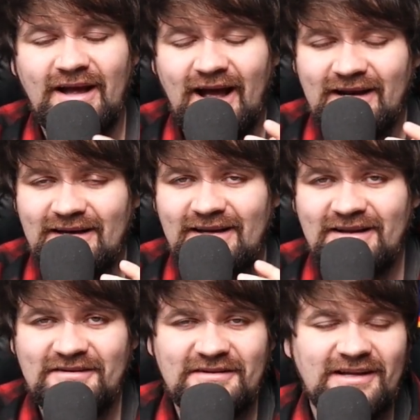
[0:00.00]
at
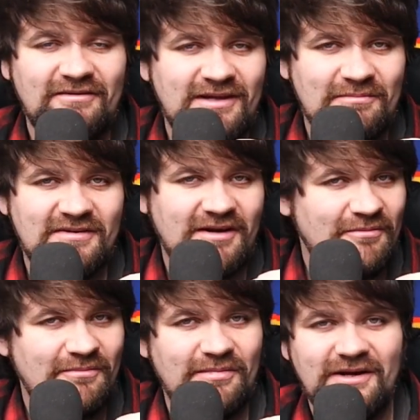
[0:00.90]
least give them
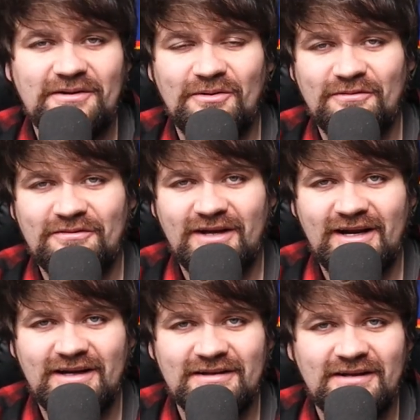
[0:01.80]
some bit of
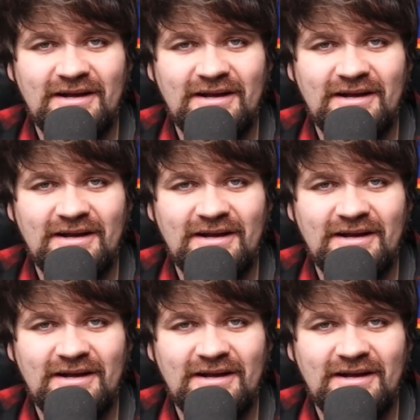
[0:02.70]
credit.